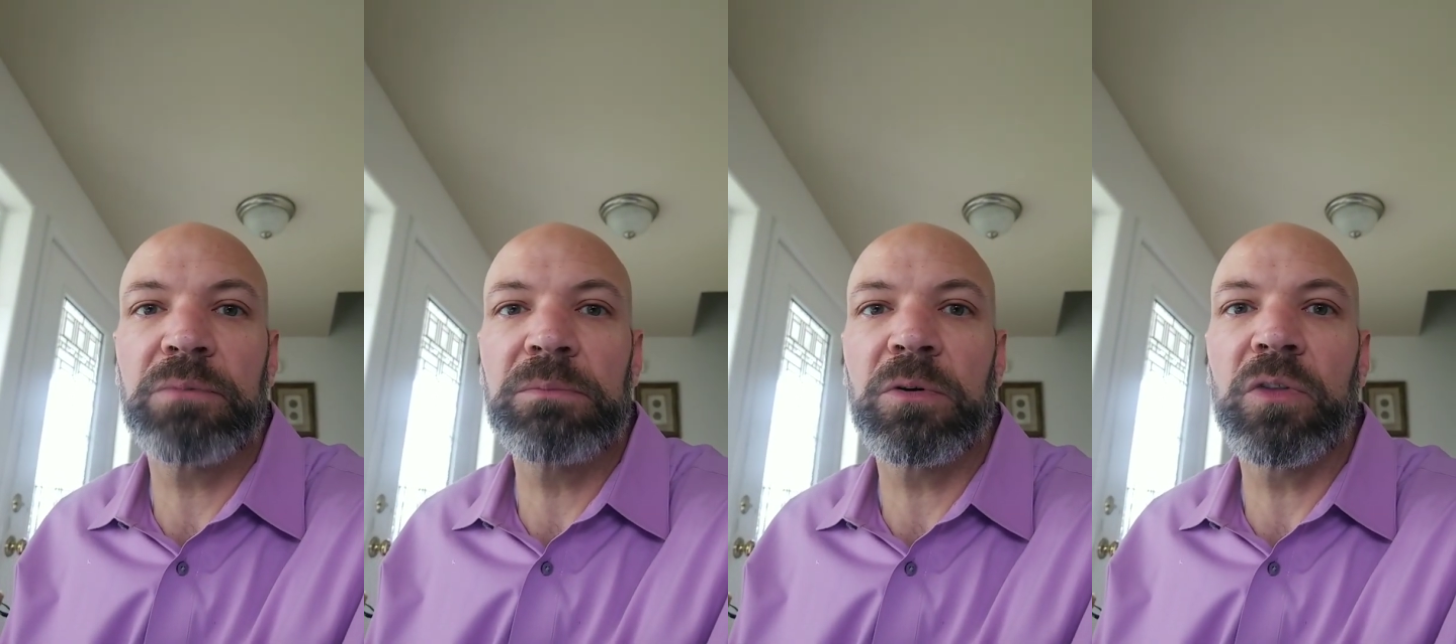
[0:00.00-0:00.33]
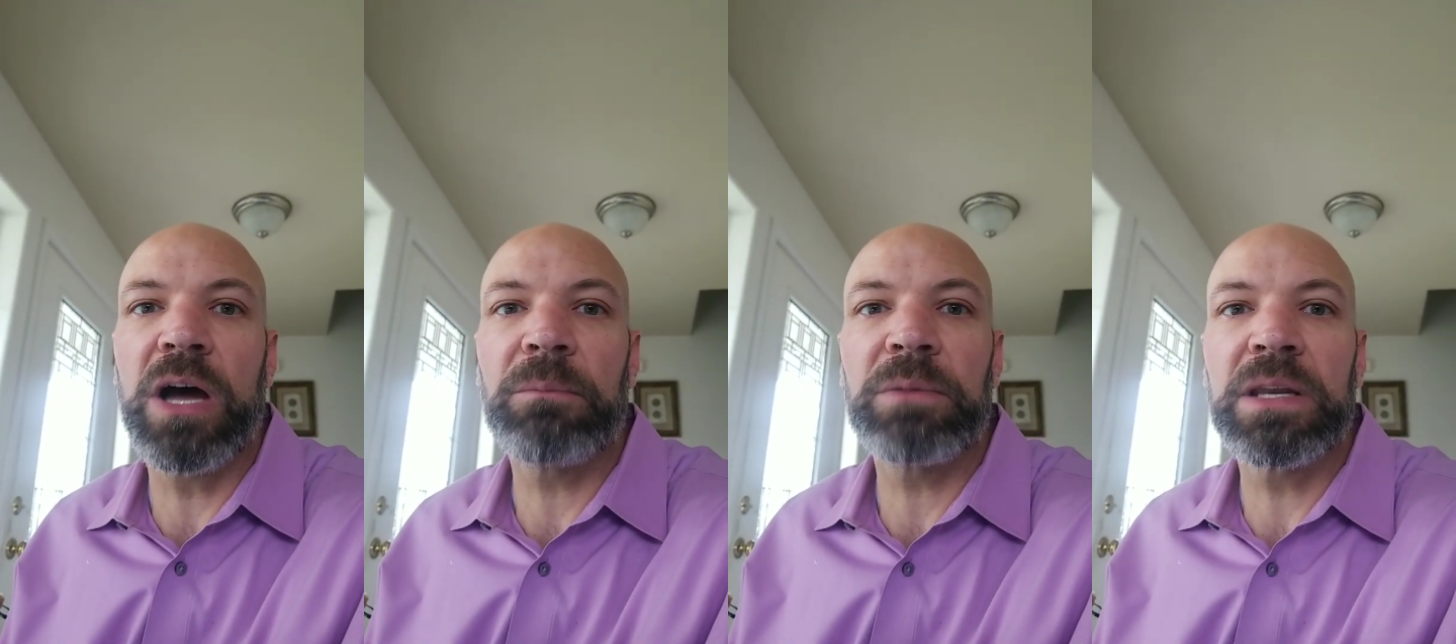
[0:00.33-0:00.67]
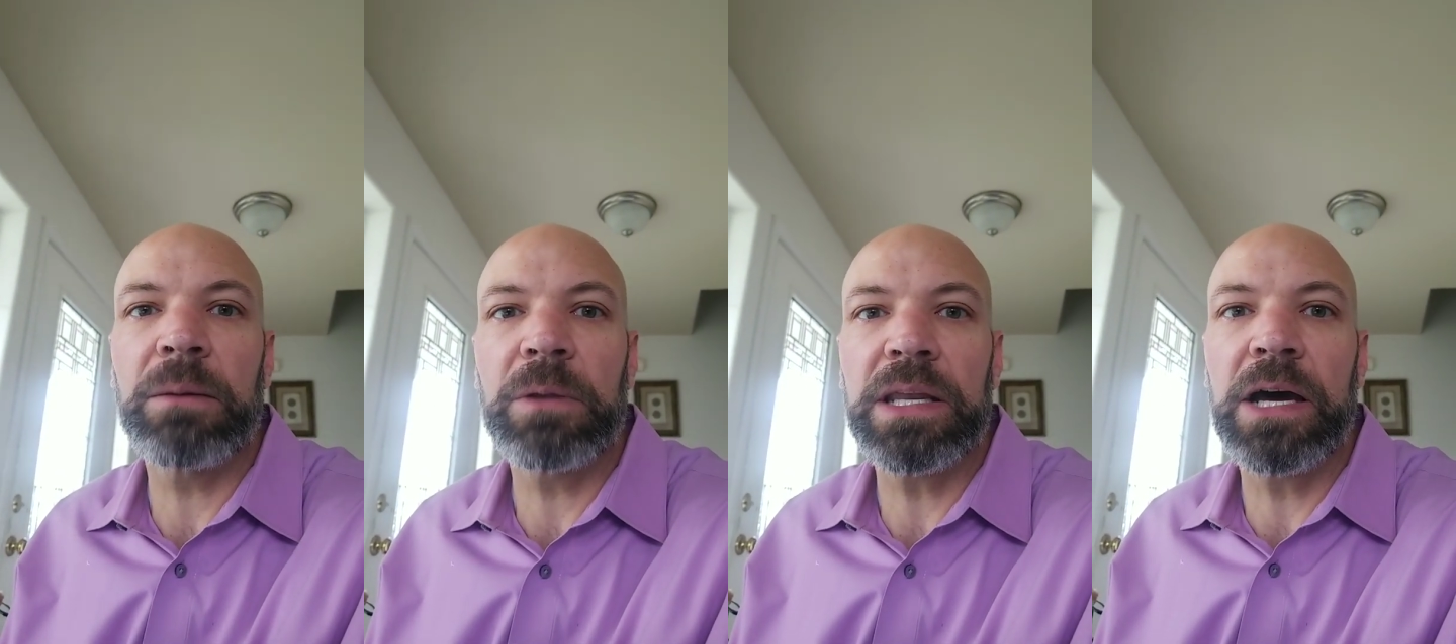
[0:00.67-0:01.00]
people not being
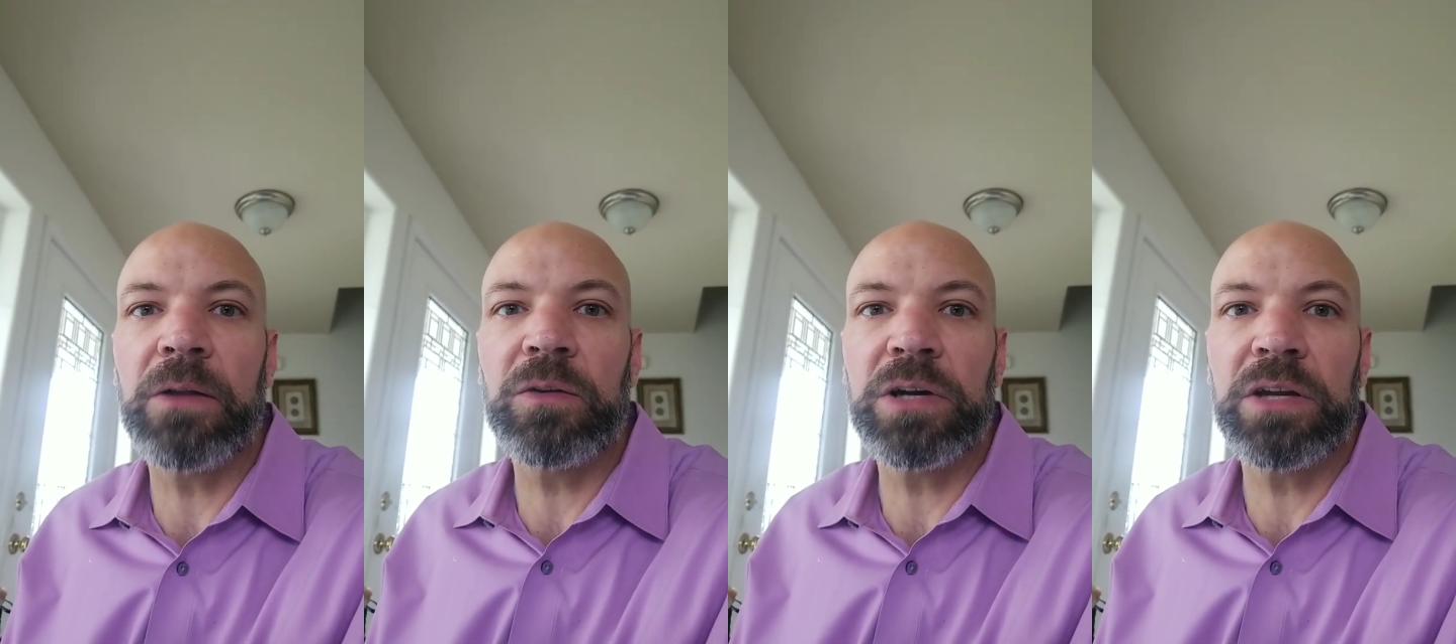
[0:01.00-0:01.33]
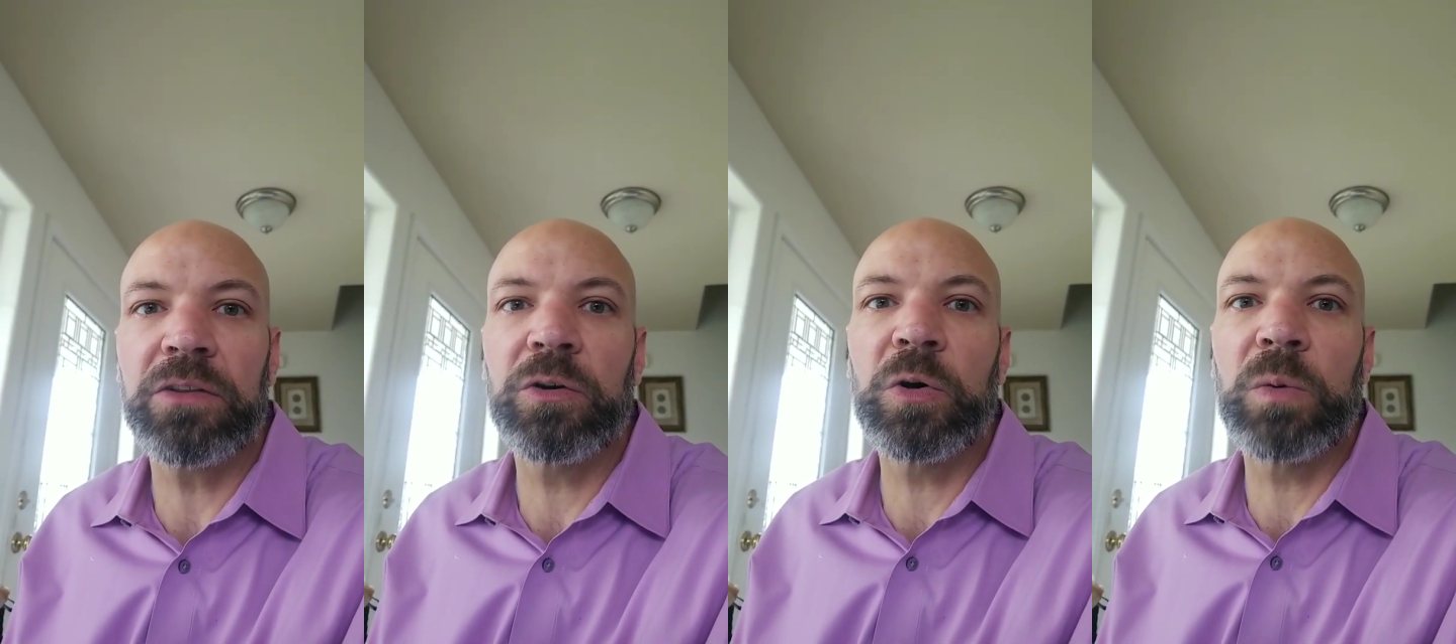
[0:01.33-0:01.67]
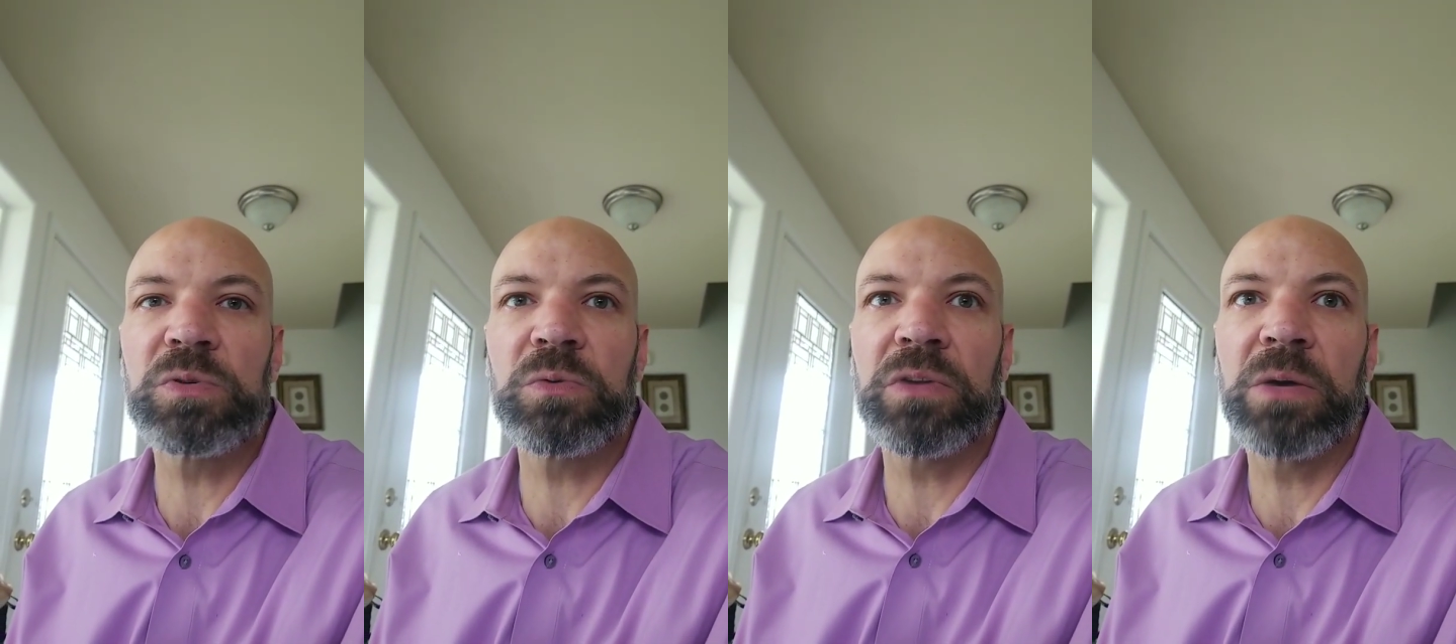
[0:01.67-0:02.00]
able to get out and look at the
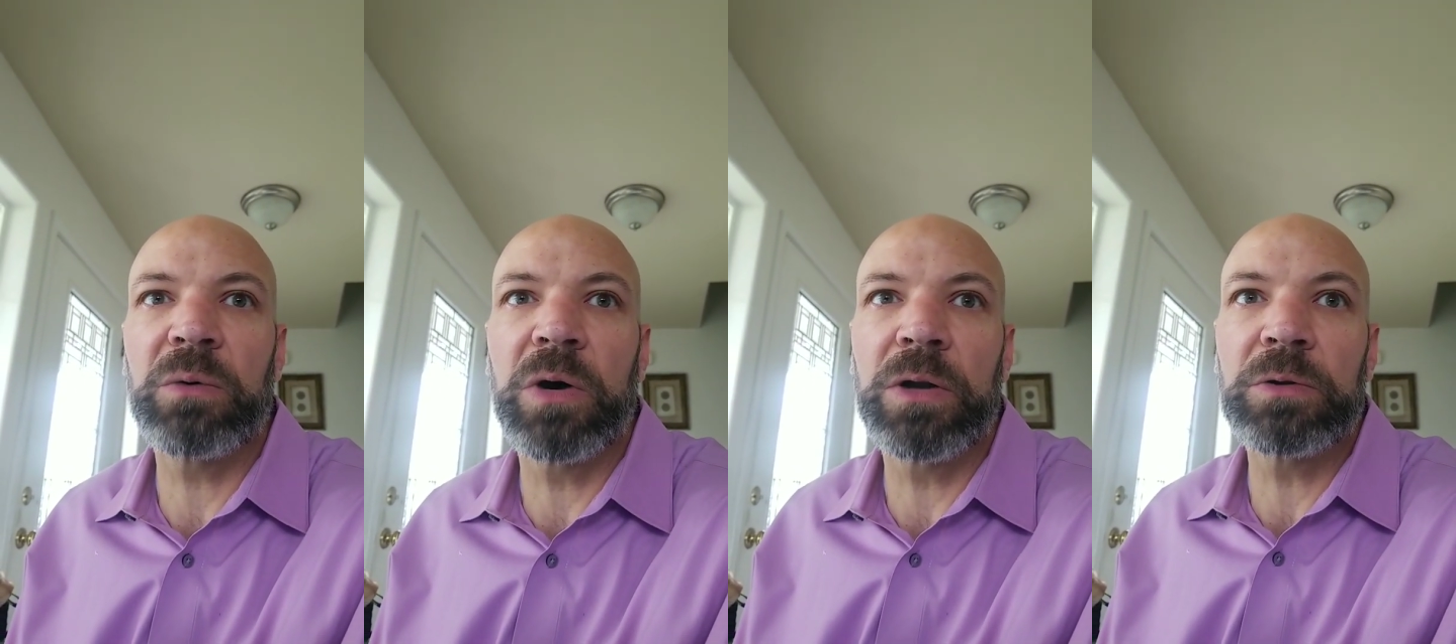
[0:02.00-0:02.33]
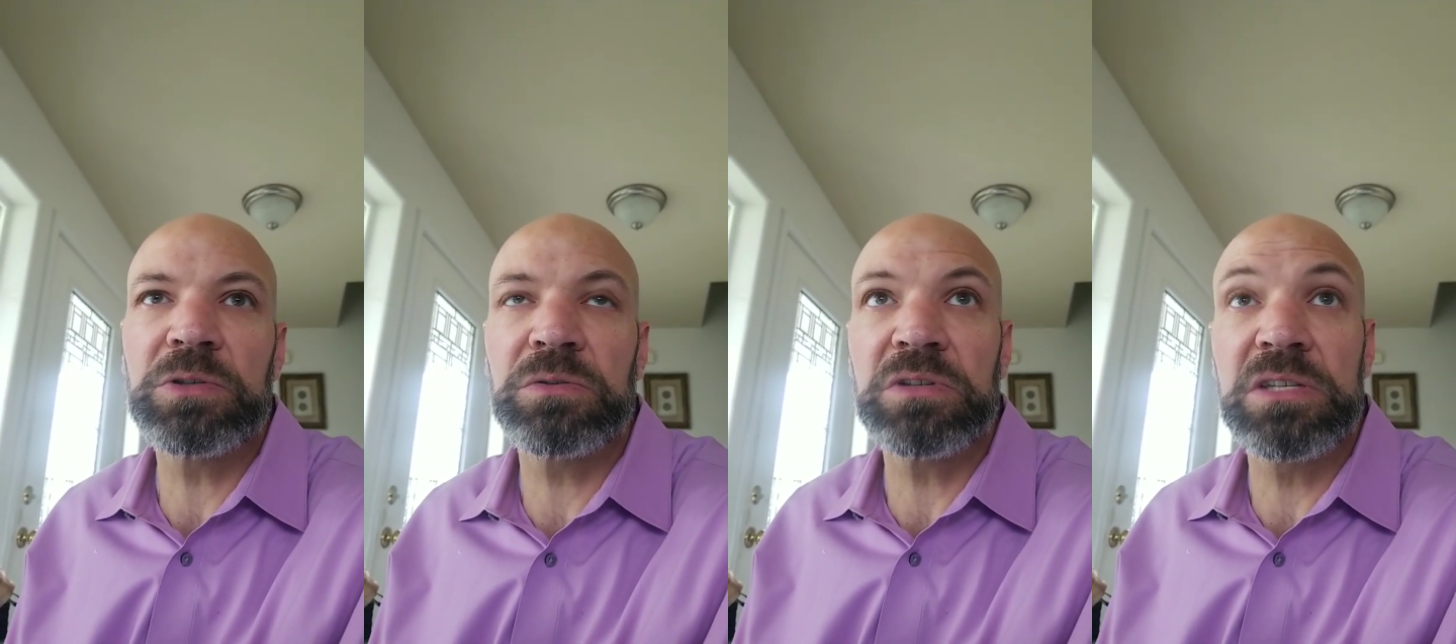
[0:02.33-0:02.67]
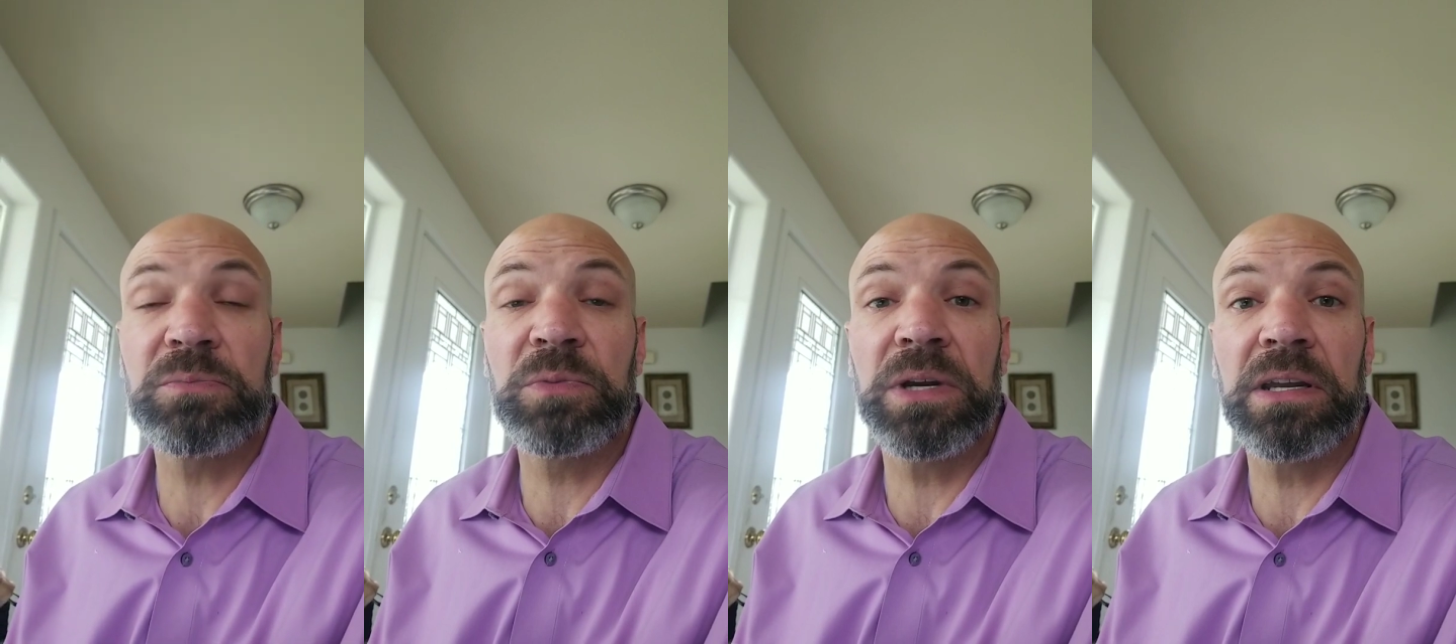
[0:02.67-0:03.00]
homes when they want to as soon as
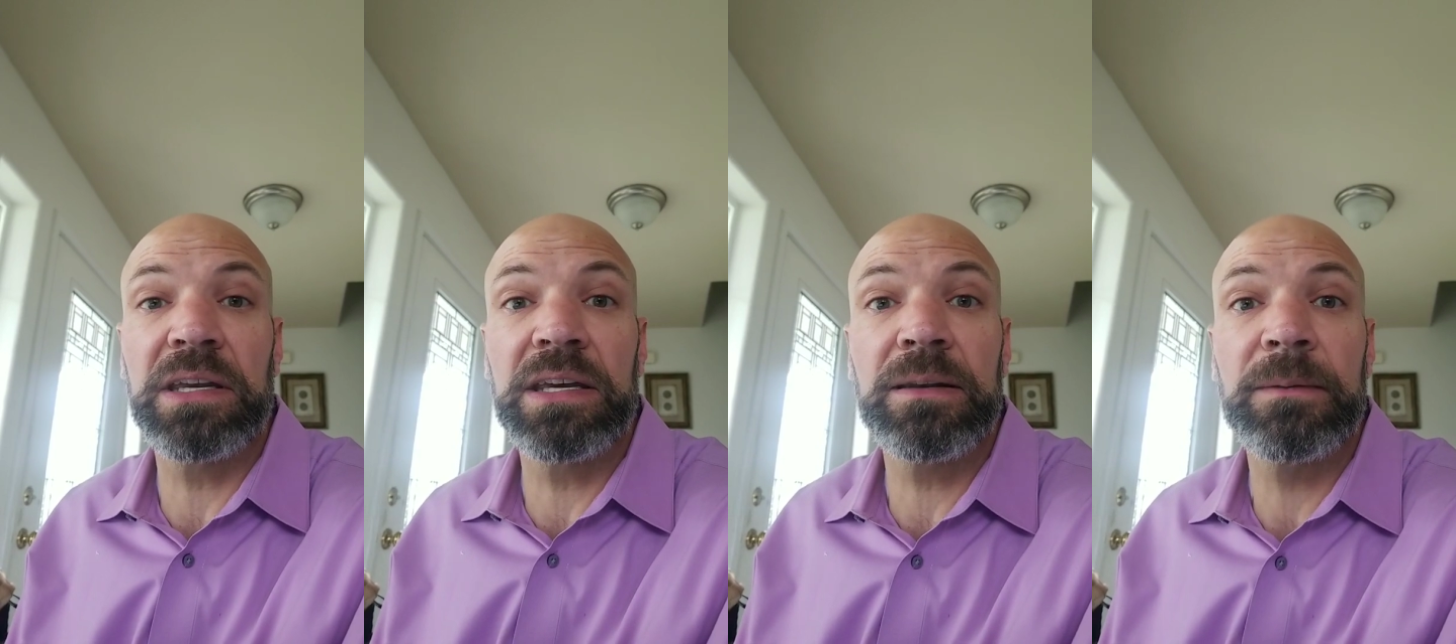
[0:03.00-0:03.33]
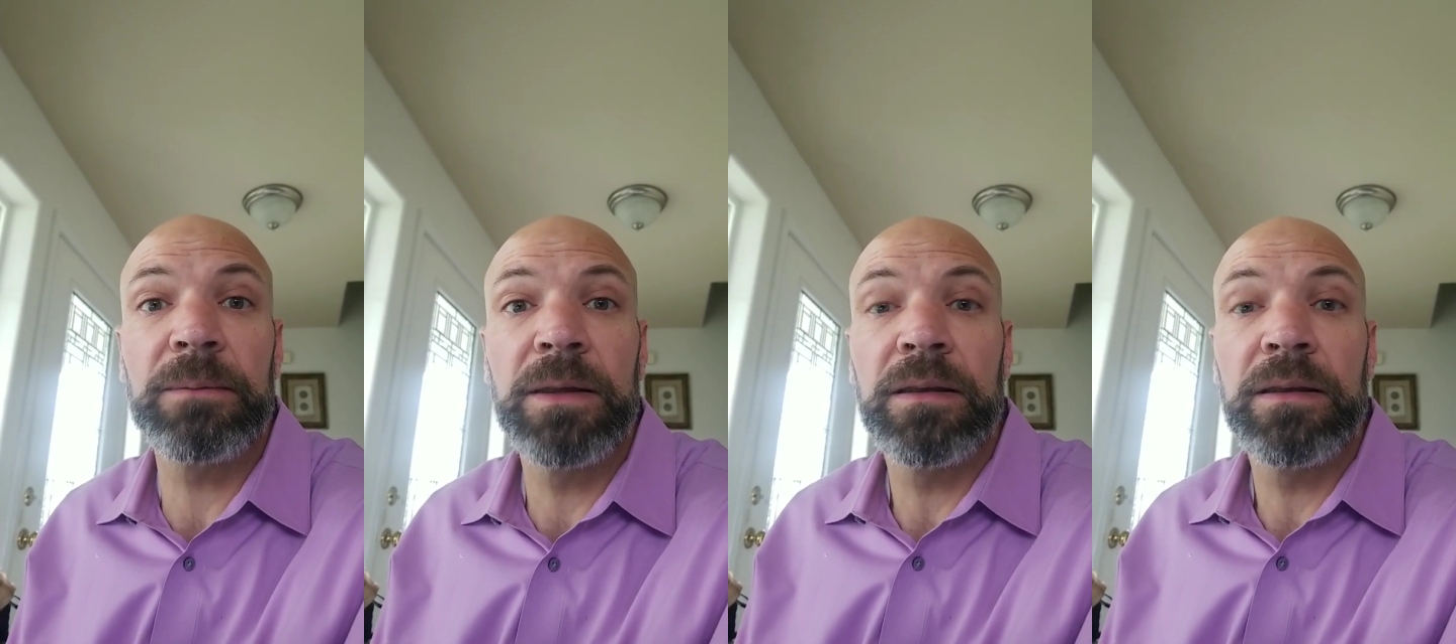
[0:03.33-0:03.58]
spring hit,